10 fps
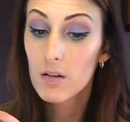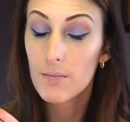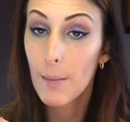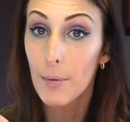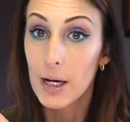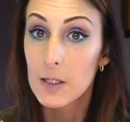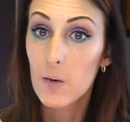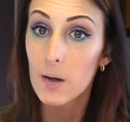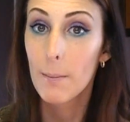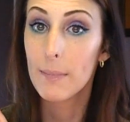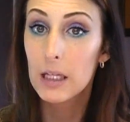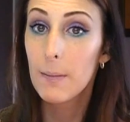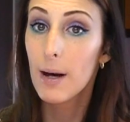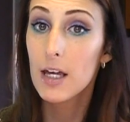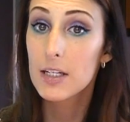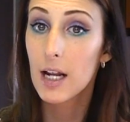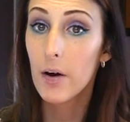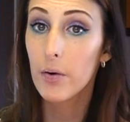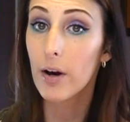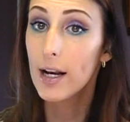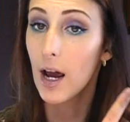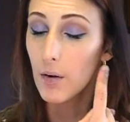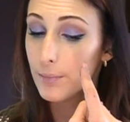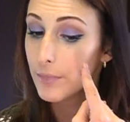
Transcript: My brain's going a million miles an hour right now.